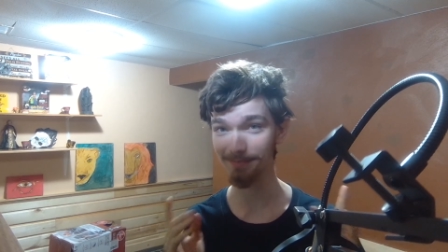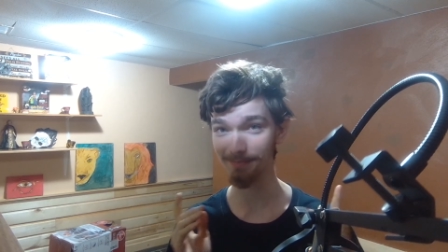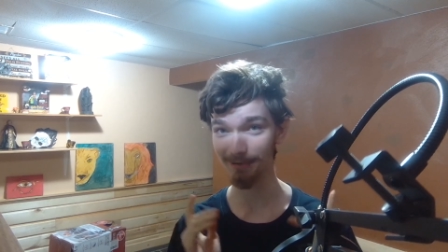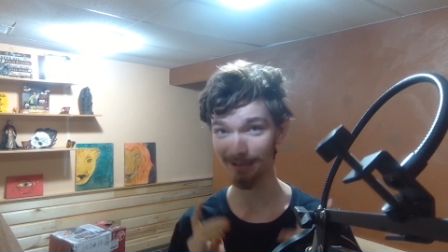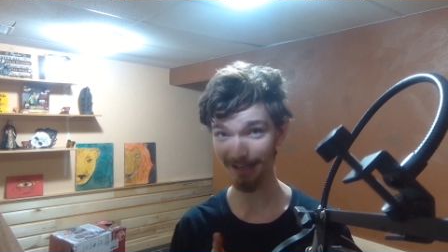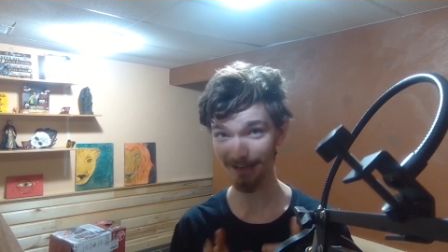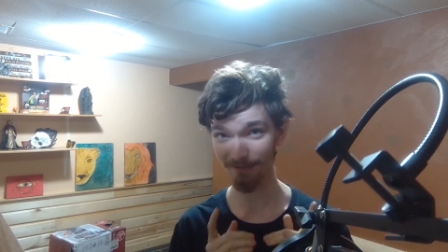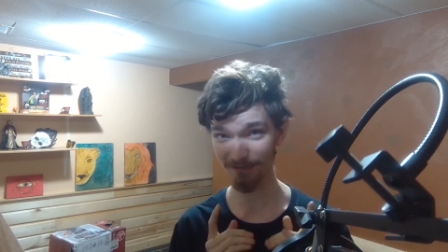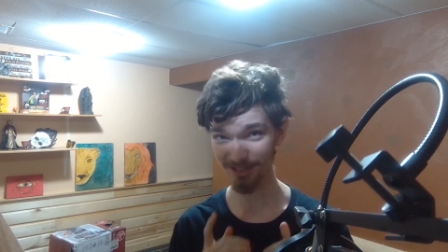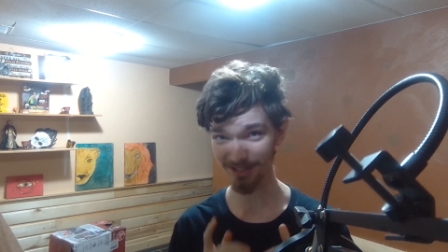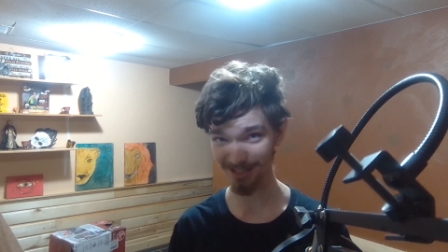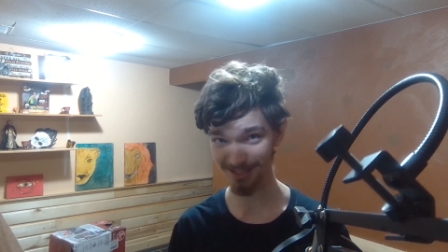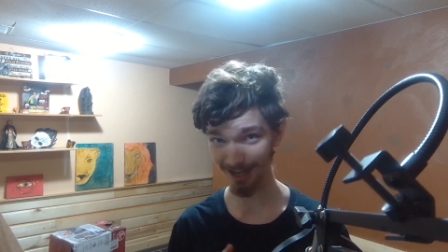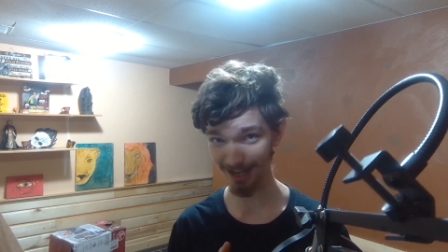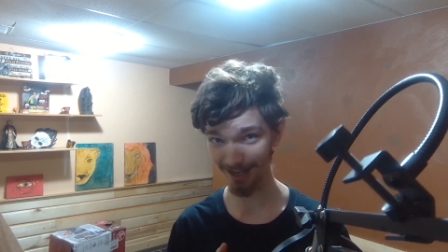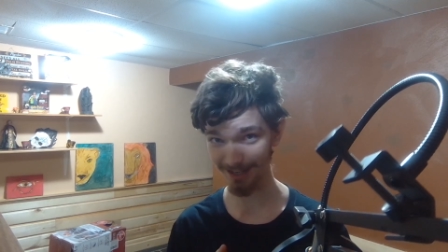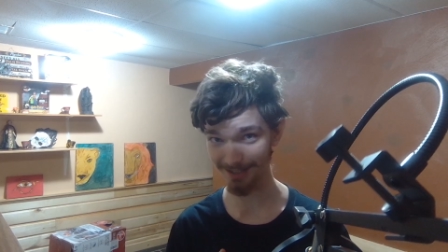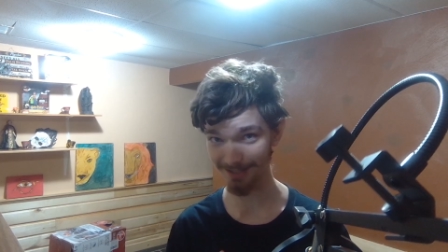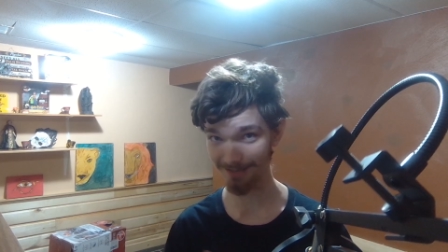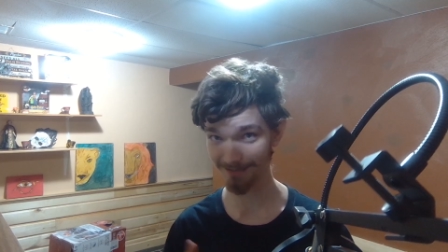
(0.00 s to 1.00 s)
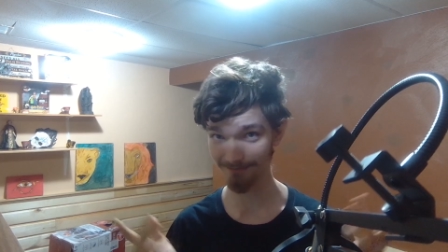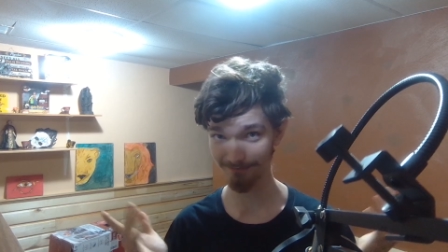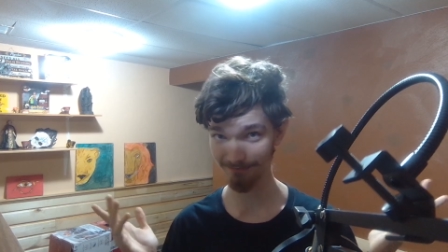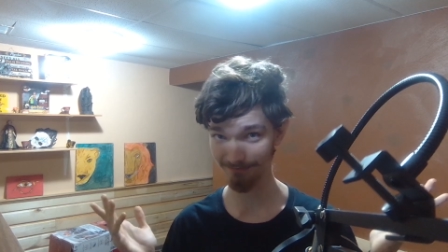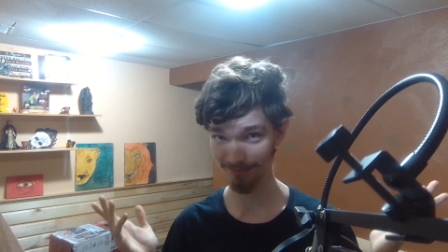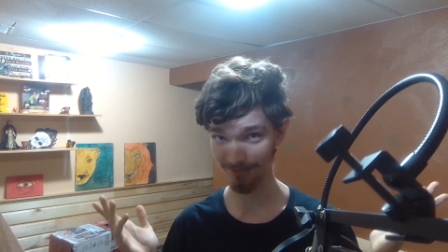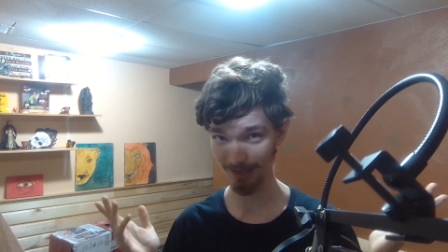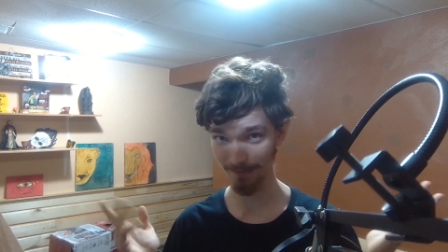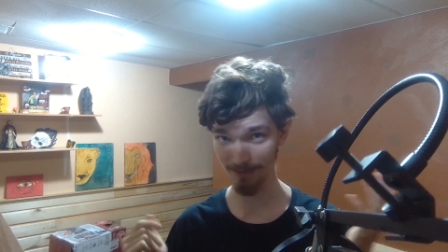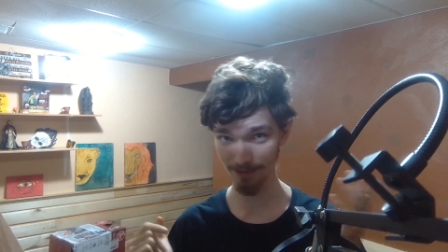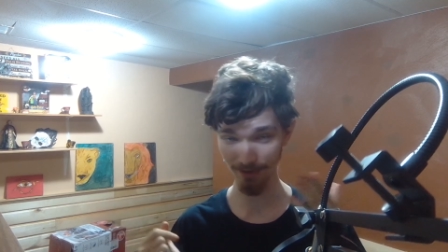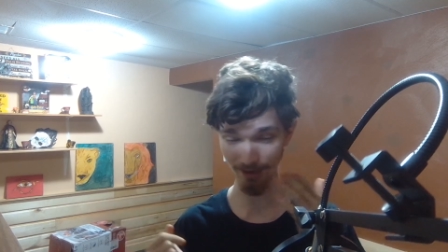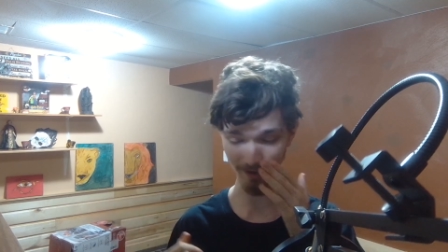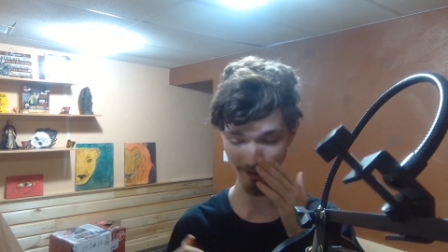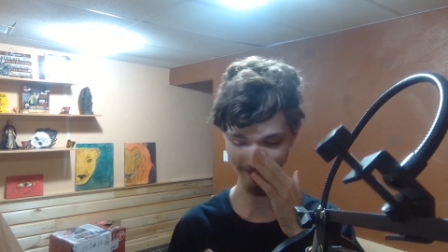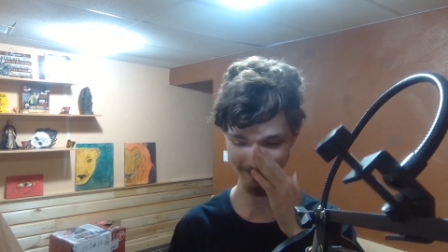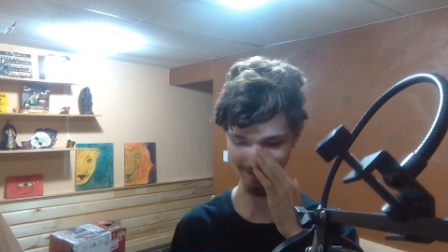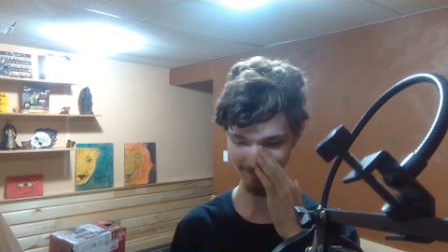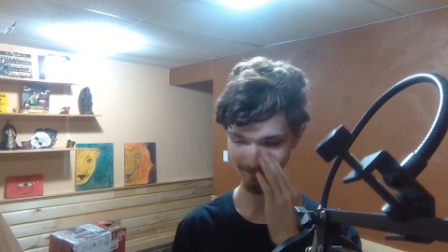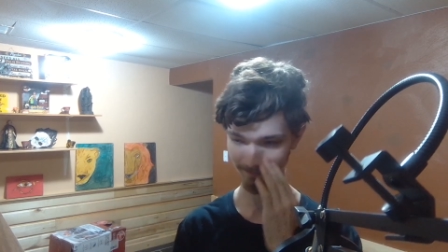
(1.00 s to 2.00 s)
but if it's not, give me
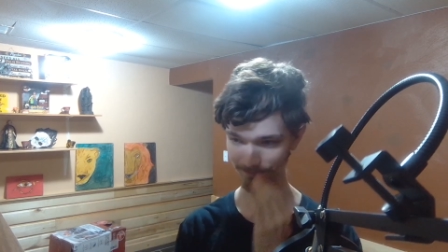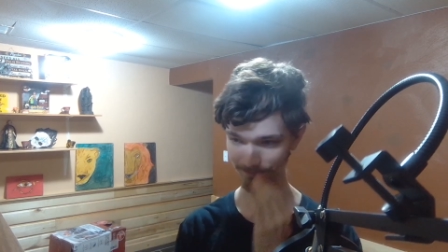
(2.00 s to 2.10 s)
thoughts.